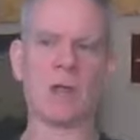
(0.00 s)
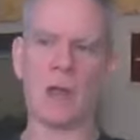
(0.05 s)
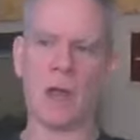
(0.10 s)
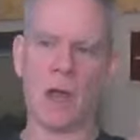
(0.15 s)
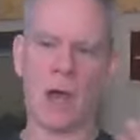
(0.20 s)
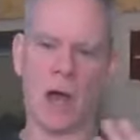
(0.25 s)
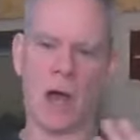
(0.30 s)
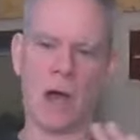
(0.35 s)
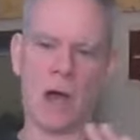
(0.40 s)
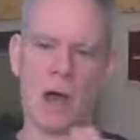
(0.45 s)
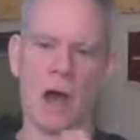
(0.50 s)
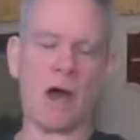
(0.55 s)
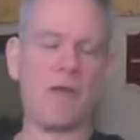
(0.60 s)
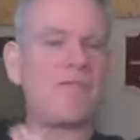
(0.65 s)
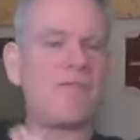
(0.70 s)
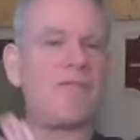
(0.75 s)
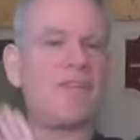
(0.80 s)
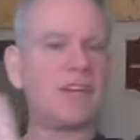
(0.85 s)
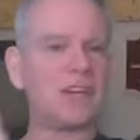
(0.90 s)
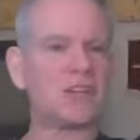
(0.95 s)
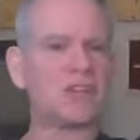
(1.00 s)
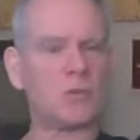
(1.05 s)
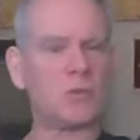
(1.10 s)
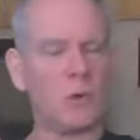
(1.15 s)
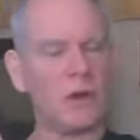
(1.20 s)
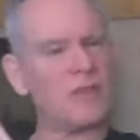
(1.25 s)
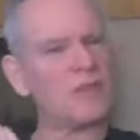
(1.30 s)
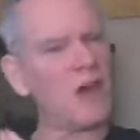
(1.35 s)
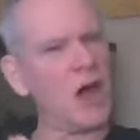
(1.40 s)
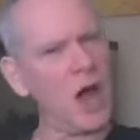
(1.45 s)
affixed
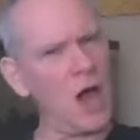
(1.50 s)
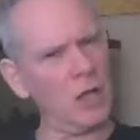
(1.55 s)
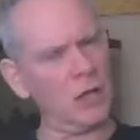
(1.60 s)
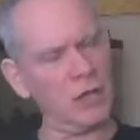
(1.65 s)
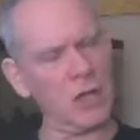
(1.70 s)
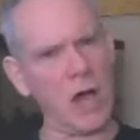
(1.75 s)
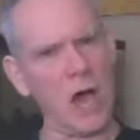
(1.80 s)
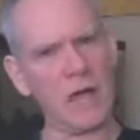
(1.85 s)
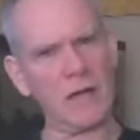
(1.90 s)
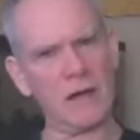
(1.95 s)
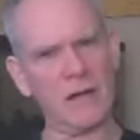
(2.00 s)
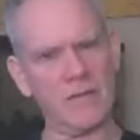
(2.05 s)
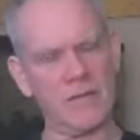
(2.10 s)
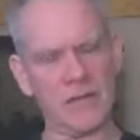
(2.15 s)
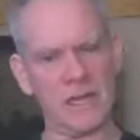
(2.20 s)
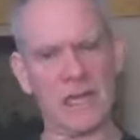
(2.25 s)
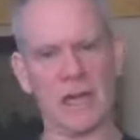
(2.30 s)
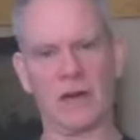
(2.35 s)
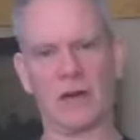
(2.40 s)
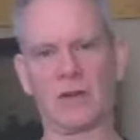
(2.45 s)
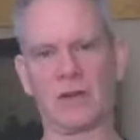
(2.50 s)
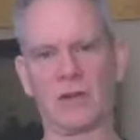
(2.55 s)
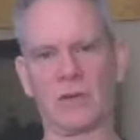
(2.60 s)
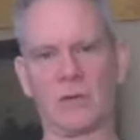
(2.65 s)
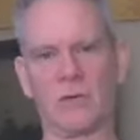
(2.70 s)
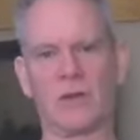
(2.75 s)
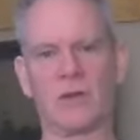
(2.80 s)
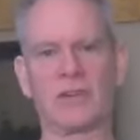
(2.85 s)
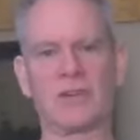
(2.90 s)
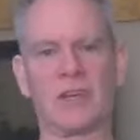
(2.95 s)
with a lot of the
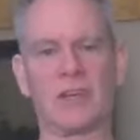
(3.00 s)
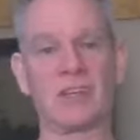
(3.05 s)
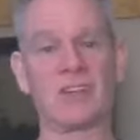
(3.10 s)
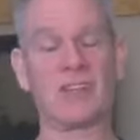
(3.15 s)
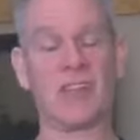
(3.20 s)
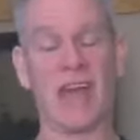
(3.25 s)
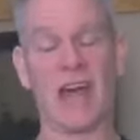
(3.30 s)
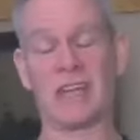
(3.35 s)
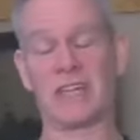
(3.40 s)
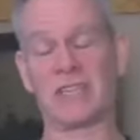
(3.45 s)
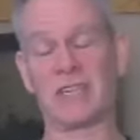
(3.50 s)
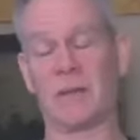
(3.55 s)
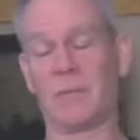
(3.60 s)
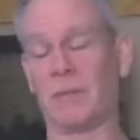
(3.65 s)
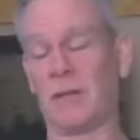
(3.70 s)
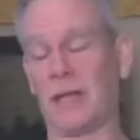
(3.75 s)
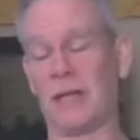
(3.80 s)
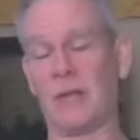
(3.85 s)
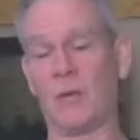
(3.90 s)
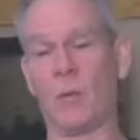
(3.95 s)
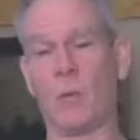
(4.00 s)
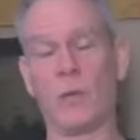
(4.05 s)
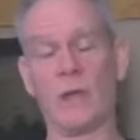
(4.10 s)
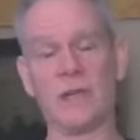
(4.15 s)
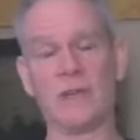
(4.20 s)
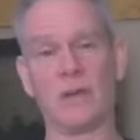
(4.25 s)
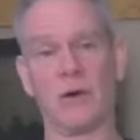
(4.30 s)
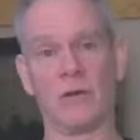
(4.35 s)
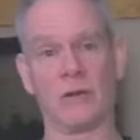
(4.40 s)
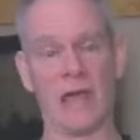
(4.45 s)
characteristics that simply we
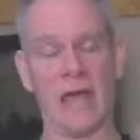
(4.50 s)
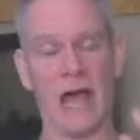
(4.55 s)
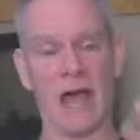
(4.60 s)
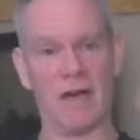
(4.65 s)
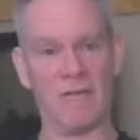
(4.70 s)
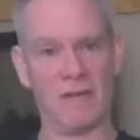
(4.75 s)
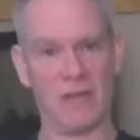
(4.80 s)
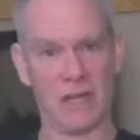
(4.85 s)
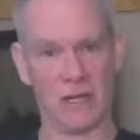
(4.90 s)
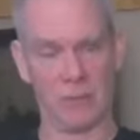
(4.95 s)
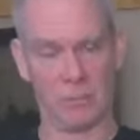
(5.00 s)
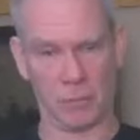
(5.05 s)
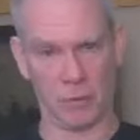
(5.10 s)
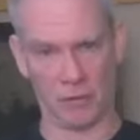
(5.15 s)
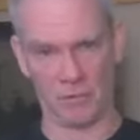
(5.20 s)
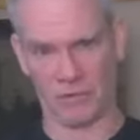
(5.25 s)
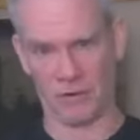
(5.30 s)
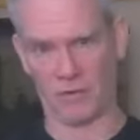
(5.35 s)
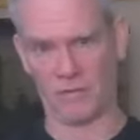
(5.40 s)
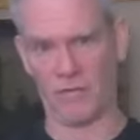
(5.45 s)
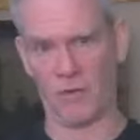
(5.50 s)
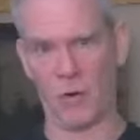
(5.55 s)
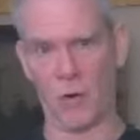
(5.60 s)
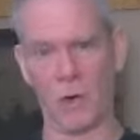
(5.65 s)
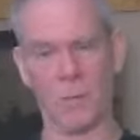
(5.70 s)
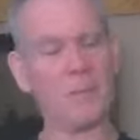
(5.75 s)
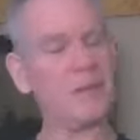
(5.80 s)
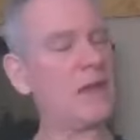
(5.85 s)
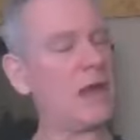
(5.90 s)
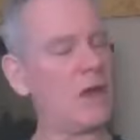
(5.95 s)
don't have in a perfect
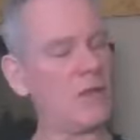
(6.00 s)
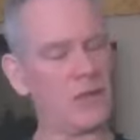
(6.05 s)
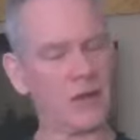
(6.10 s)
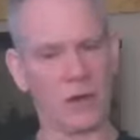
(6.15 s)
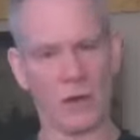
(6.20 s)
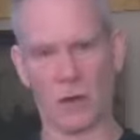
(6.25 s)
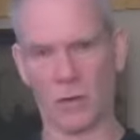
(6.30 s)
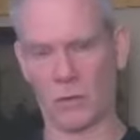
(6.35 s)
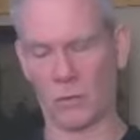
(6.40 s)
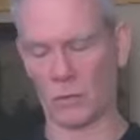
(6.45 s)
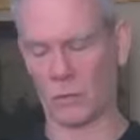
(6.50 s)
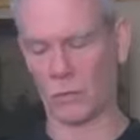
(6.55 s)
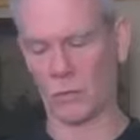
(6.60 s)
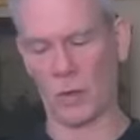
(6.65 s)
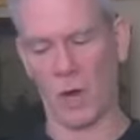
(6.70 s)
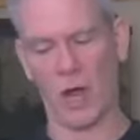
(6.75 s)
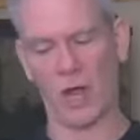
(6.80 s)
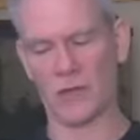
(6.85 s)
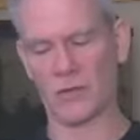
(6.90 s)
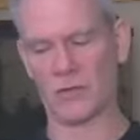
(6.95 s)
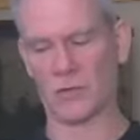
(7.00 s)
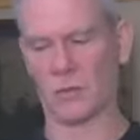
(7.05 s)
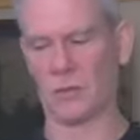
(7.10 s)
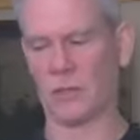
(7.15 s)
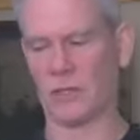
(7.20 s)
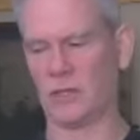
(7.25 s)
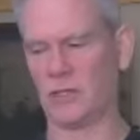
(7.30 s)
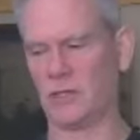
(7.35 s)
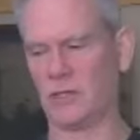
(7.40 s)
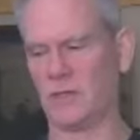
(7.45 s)
form. Now, there are also
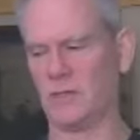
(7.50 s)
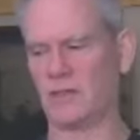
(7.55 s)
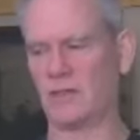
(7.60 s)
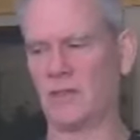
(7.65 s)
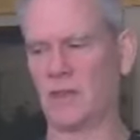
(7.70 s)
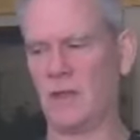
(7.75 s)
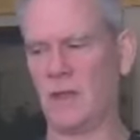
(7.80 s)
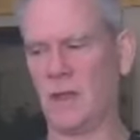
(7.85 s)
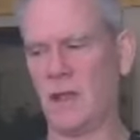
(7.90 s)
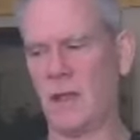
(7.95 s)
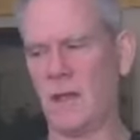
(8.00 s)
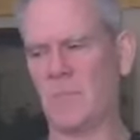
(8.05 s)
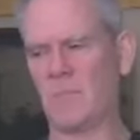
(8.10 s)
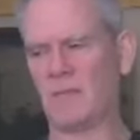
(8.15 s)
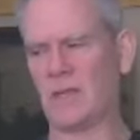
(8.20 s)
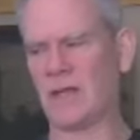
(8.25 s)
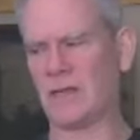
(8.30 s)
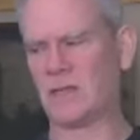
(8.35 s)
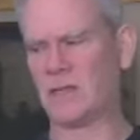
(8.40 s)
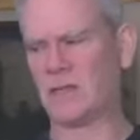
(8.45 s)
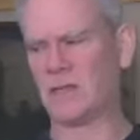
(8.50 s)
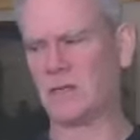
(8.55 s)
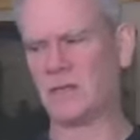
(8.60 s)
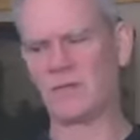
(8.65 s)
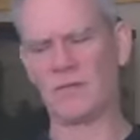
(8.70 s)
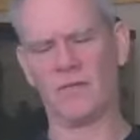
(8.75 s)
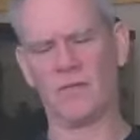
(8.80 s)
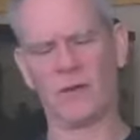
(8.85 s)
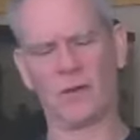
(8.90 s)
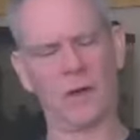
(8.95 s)
religions that teach
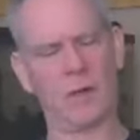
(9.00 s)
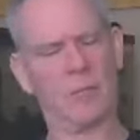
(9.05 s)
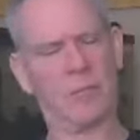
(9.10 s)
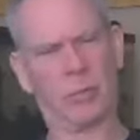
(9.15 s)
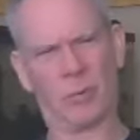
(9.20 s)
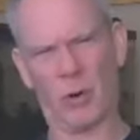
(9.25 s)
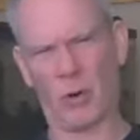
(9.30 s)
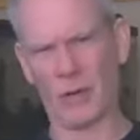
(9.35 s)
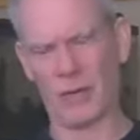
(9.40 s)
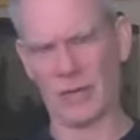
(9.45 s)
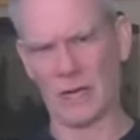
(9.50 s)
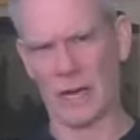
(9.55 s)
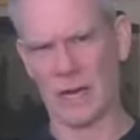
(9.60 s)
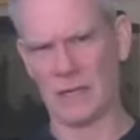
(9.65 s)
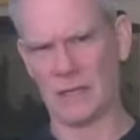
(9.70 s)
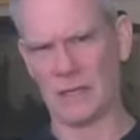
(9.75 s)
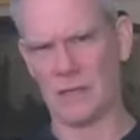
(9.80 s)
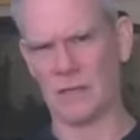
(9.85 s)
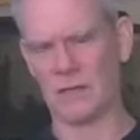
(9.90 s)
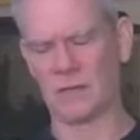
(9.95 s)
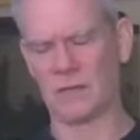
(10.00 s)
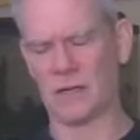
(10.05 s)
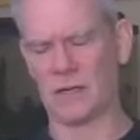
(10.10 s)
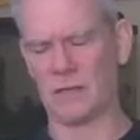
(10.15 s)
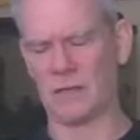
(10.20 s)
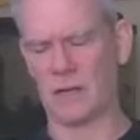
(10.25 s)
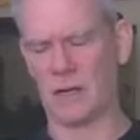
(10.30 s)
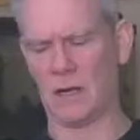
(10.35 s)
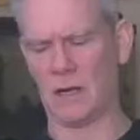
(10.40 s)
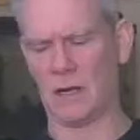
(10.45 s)
some very broken ideas
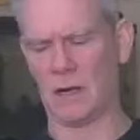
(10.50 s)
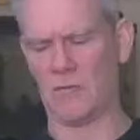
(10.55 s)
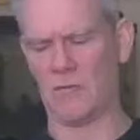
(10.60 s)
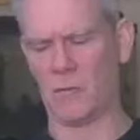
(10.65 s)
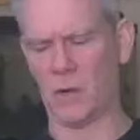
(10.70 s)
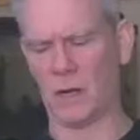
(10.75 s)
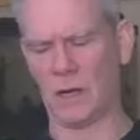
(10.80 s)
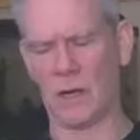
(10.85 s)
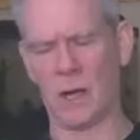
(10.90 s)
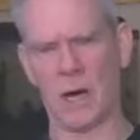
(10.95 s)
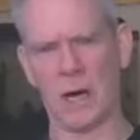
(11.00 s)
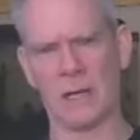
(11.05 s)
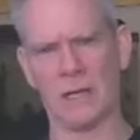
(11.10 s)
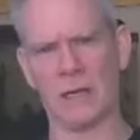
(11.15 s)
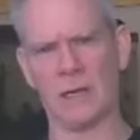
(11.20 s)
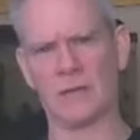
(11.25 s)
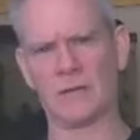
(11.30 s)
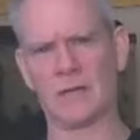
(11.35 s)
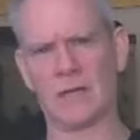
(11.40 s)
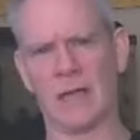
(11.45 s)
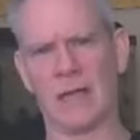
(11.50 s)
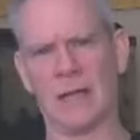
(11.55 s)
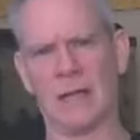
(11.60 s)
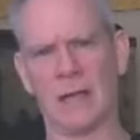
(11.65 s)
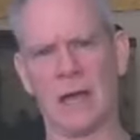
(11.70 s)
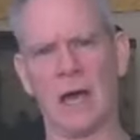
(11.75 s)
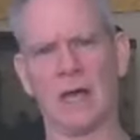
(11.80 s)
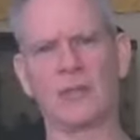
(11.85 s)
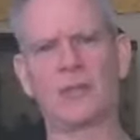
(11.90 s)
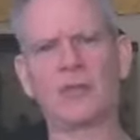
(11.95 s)
of what God is and
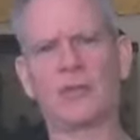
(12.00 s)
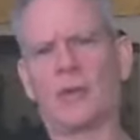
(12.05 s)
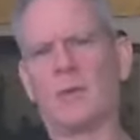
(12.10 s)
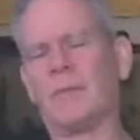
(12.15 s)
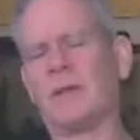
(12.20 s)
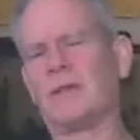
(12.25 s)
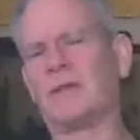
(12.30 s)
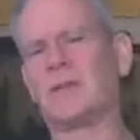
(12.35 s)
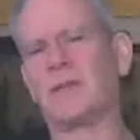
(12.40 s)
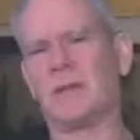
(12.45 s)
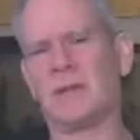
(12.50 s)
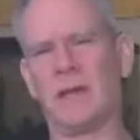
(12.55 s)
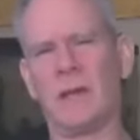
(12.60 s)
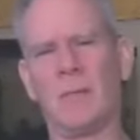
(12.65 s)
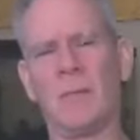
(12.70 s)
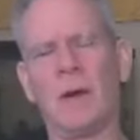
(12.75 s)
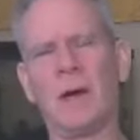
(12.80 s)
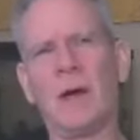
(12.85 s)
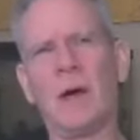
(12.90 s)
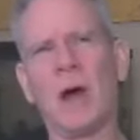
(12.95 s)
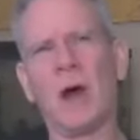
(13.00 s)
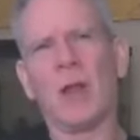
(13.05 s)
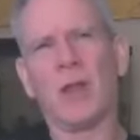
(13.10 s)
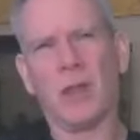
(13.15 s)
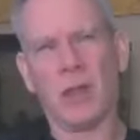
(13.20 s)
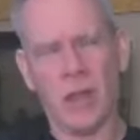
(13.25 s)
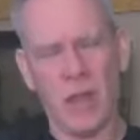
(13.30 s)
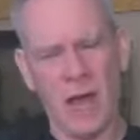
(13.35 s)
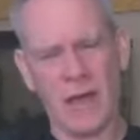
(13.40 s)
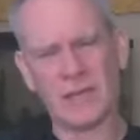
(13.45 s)
attribute to him
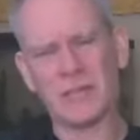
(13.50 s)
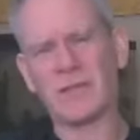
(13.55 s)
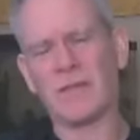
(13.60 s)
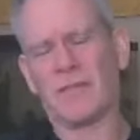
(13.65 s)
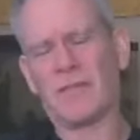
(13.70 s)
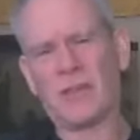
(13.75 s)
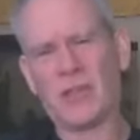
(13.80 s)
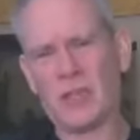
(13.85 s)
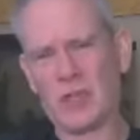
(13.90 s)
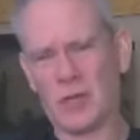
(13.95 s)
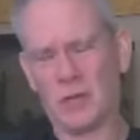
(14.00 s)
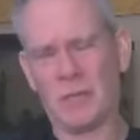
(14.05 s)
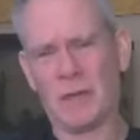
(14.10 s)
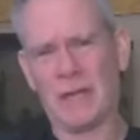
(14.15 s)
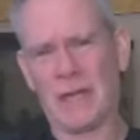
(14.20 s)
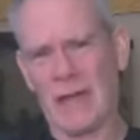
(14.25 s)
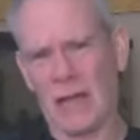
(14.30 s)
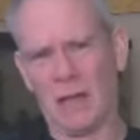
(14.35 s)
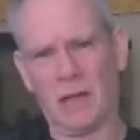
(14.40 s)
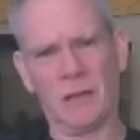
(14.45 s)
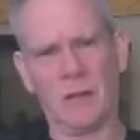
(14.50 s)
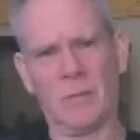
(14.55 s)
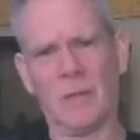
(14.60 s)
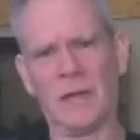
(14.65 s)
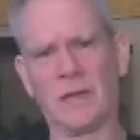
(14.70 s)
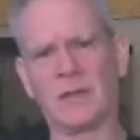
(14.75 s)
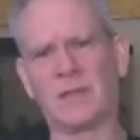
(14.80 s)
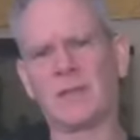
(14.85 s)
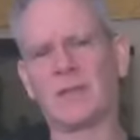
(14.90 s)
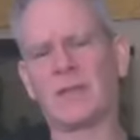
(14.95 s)
lots of human
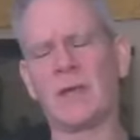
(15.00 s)
elements,